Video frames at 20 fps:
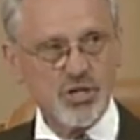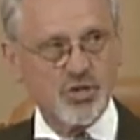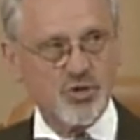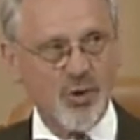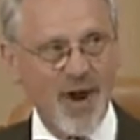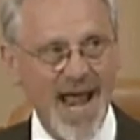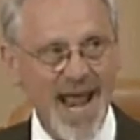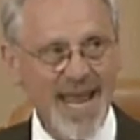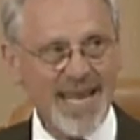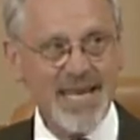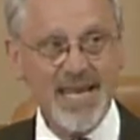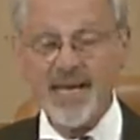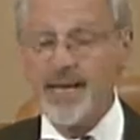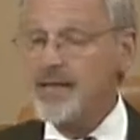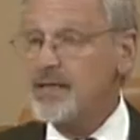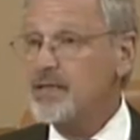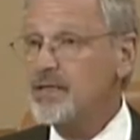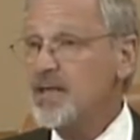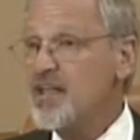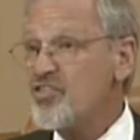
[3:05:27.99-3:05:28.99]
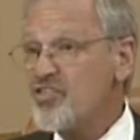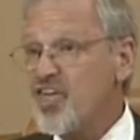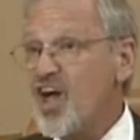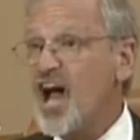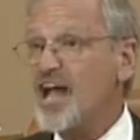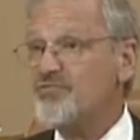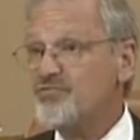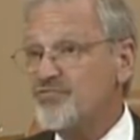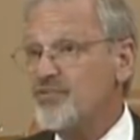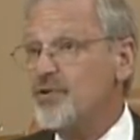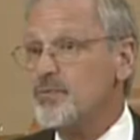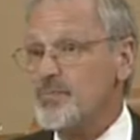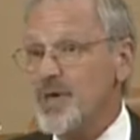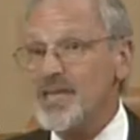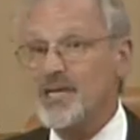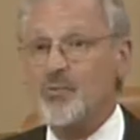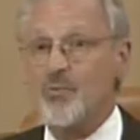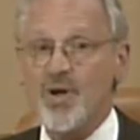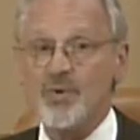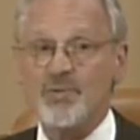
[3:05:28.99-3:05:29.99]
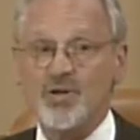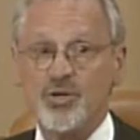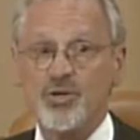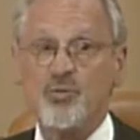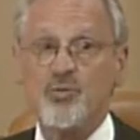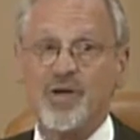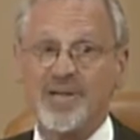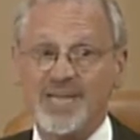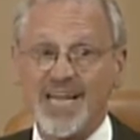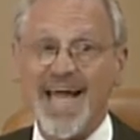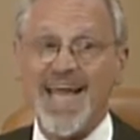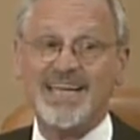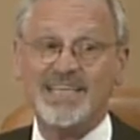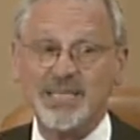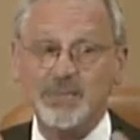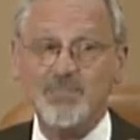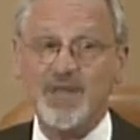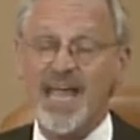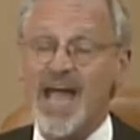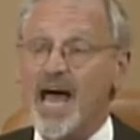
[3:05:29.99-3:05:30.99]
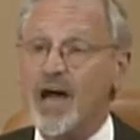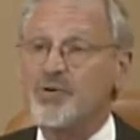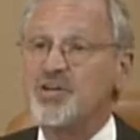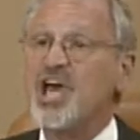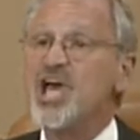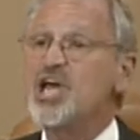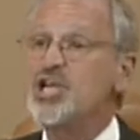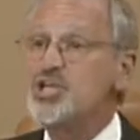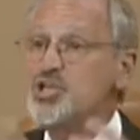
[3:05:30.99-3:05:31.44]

dragging thoughtful men and women who would like to be out